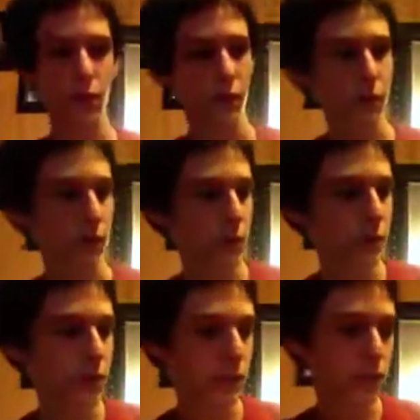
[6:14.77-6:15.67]

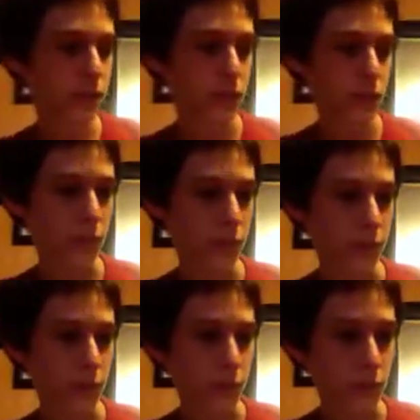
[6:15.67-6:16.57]
It also
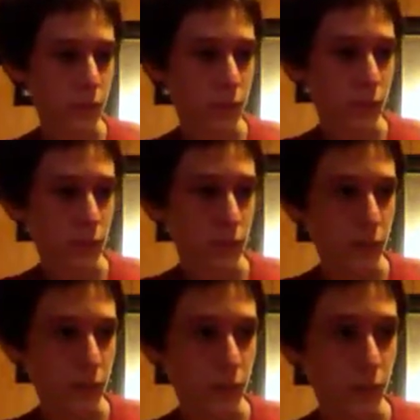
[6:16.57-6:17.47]
comes with
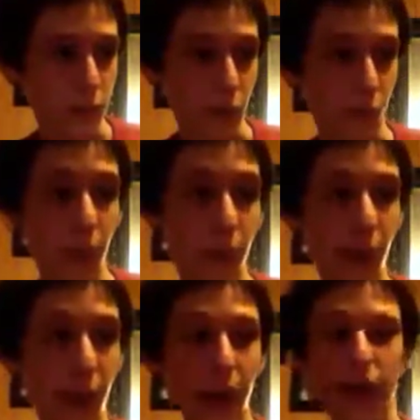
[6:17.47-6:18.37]
a
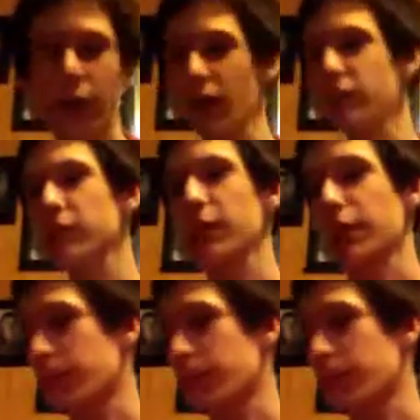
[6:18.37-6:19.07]
map. I have that map.